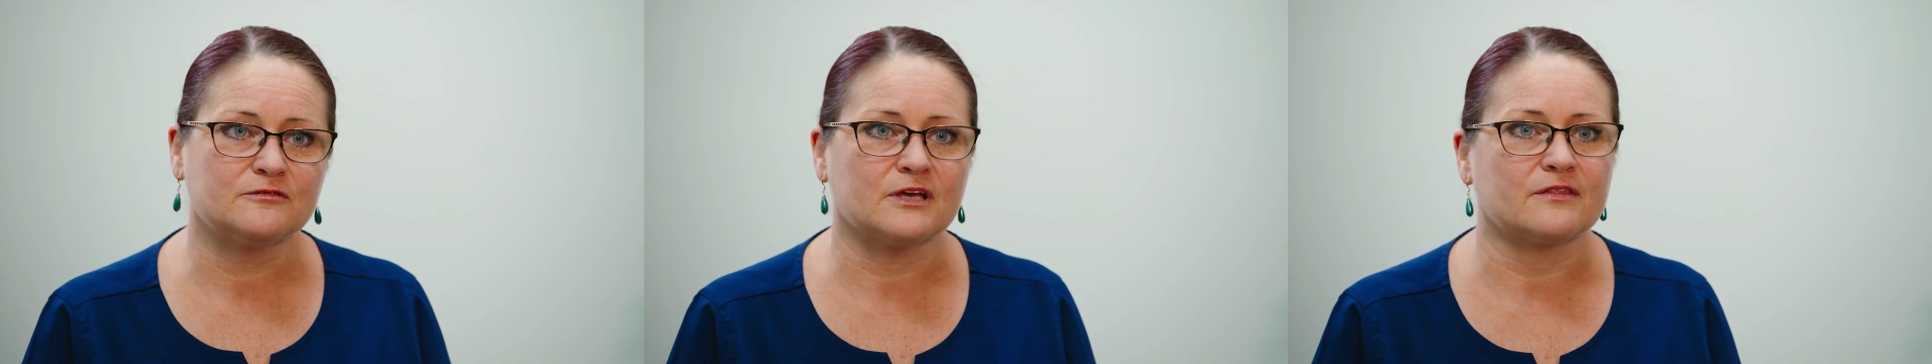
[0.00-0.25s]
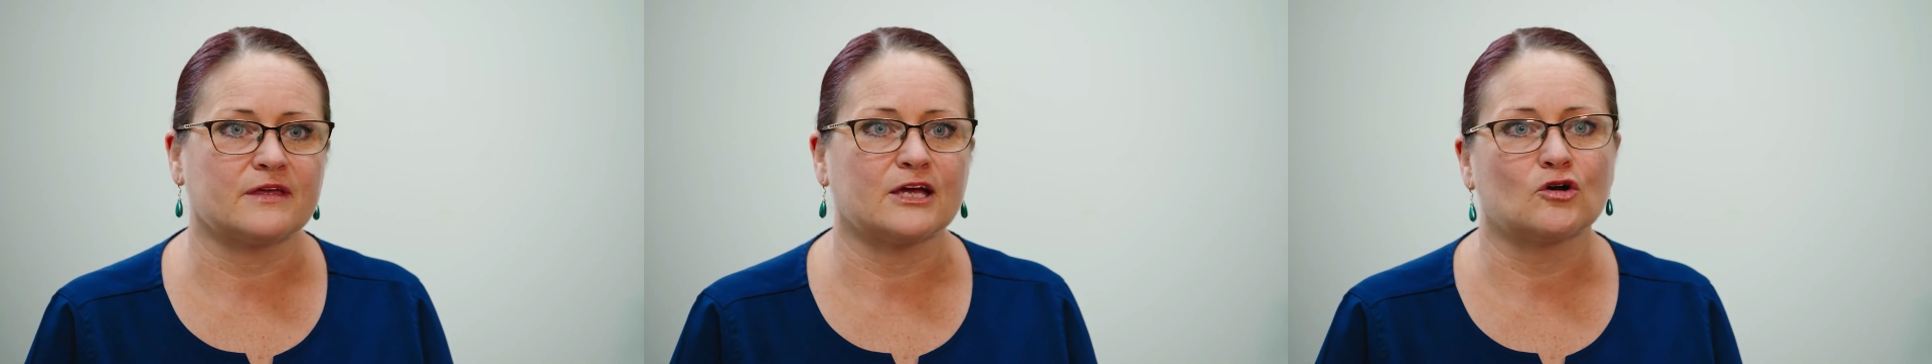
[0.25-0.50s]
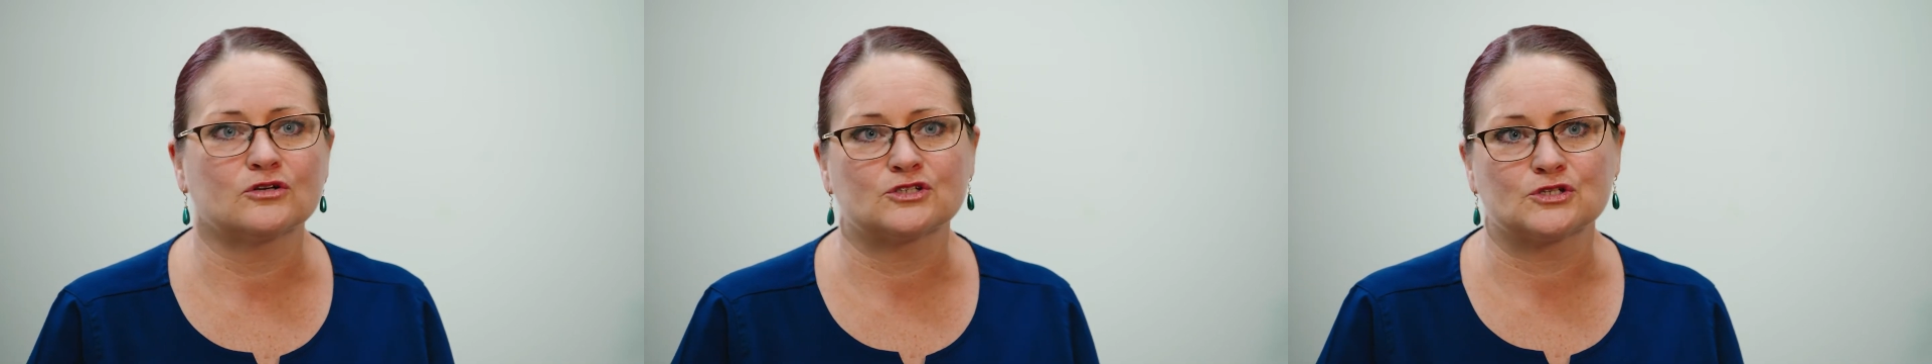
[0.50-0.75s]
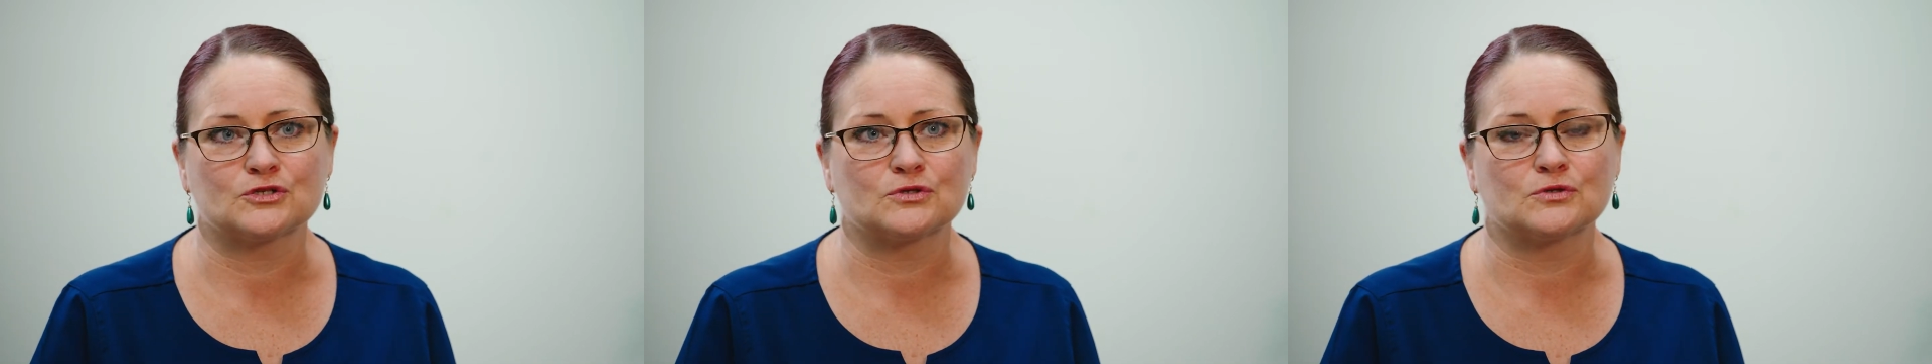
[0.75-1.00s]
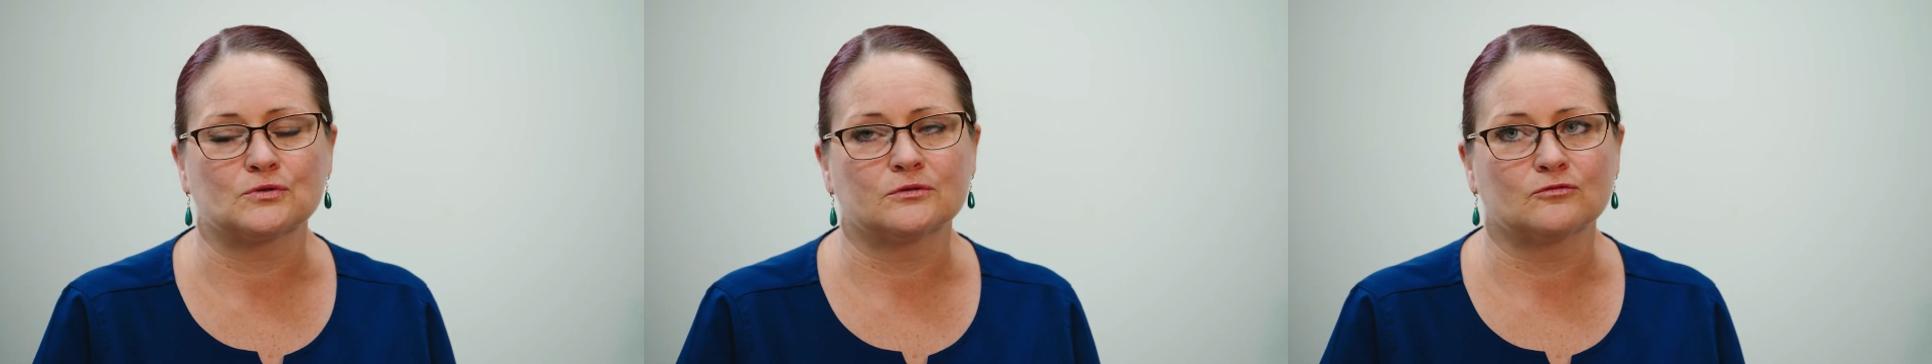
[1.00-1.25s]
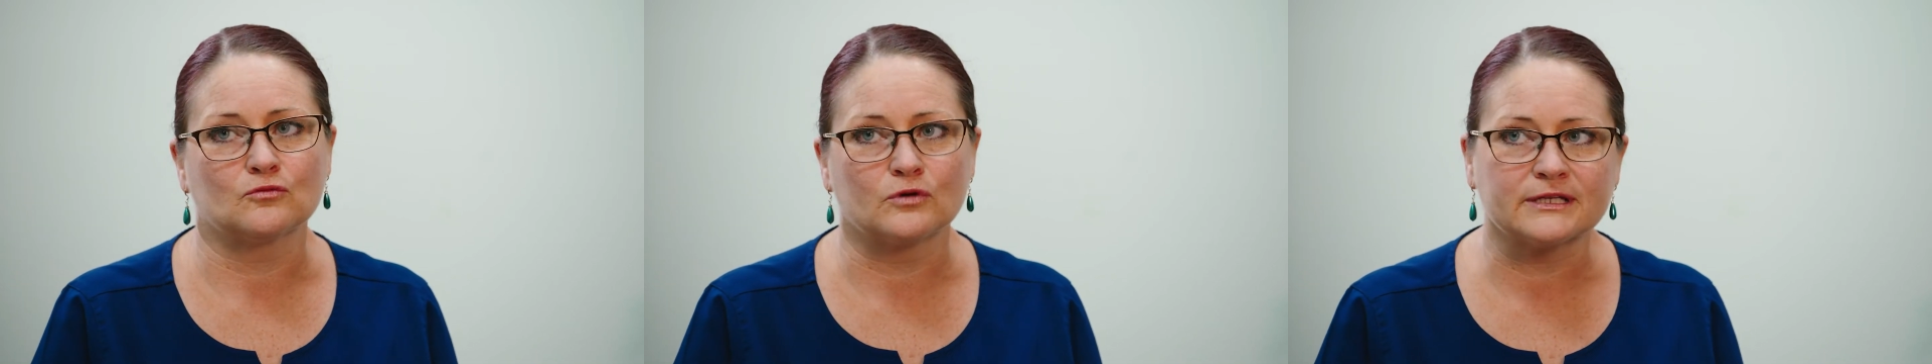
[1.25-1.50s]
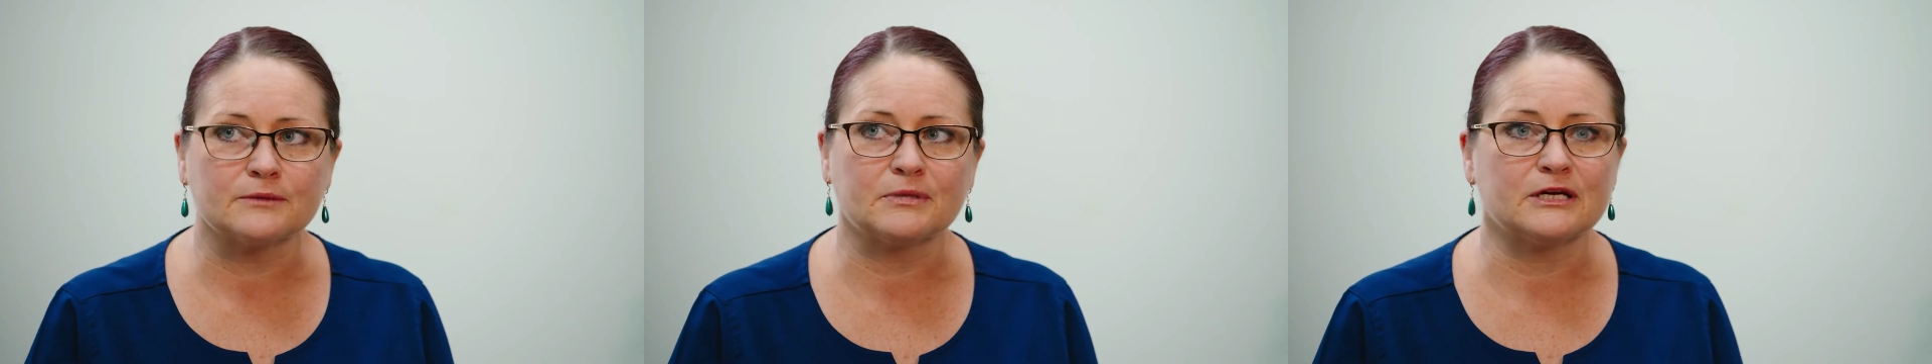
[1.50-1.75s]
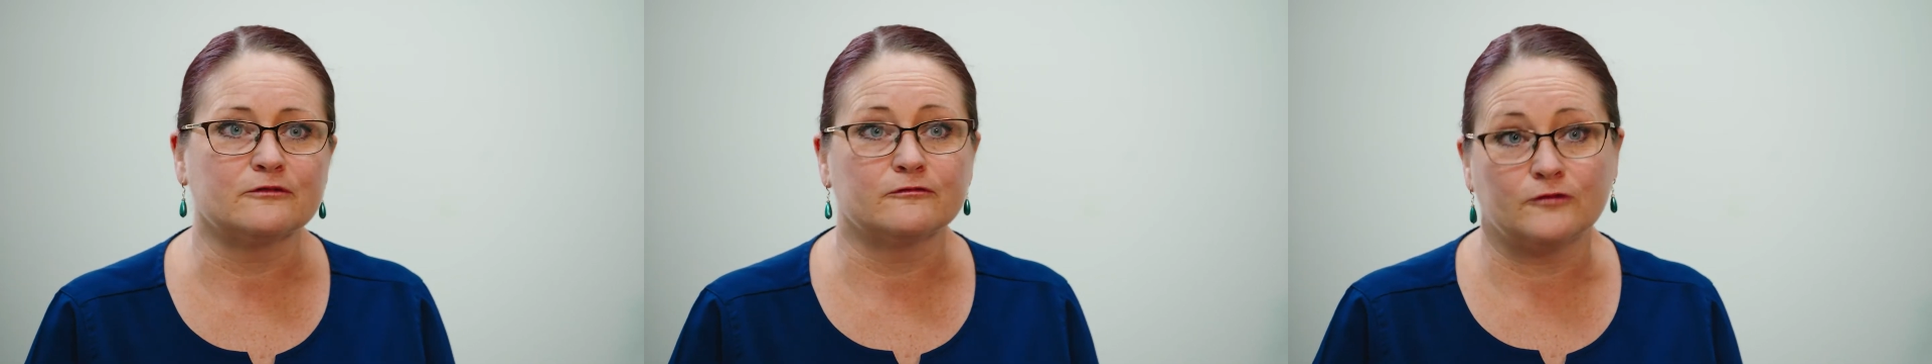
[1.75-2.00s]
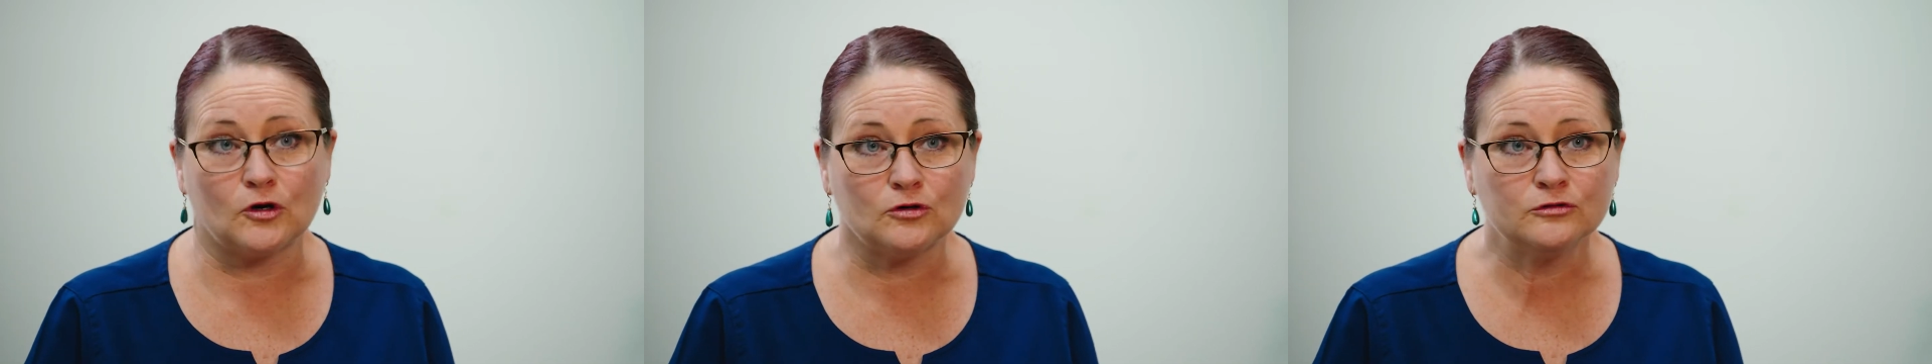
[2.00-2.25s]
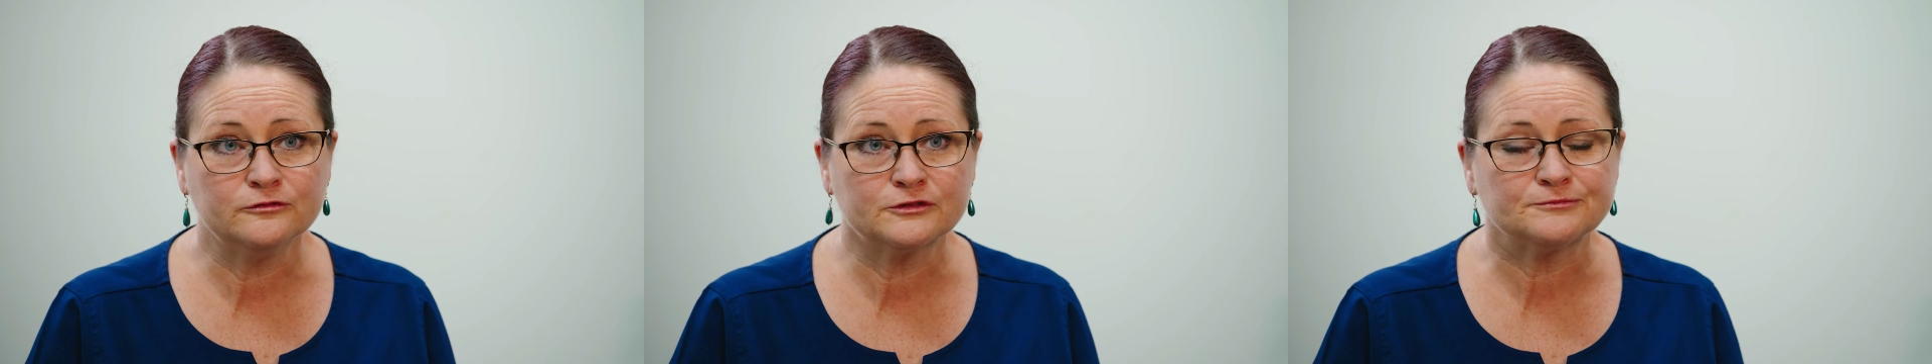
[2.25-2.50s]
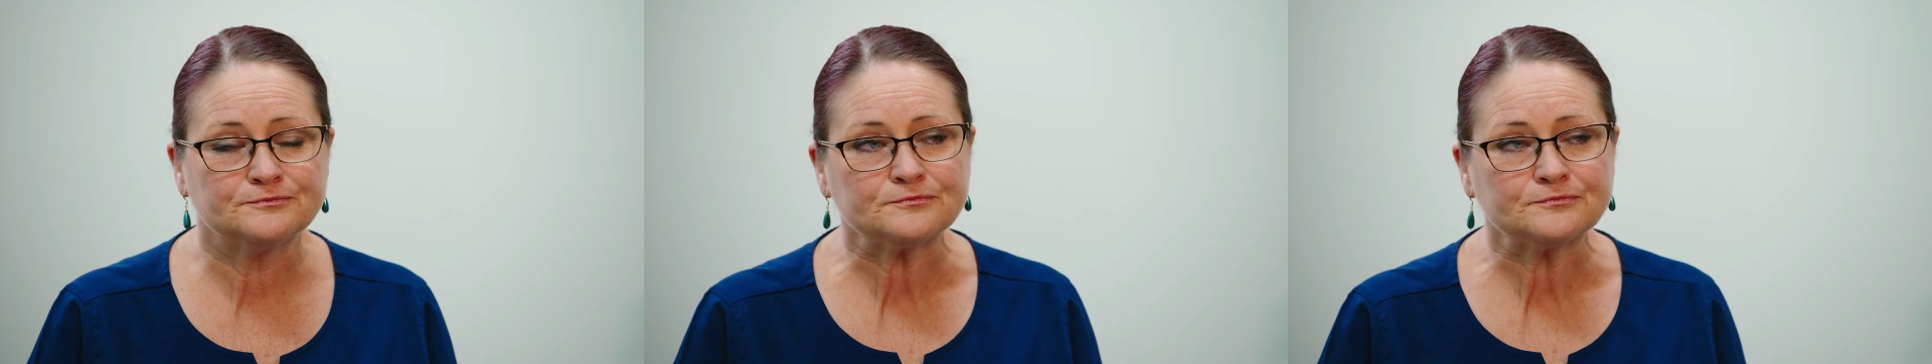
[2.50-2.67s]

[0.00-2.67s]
that they got to really be involved.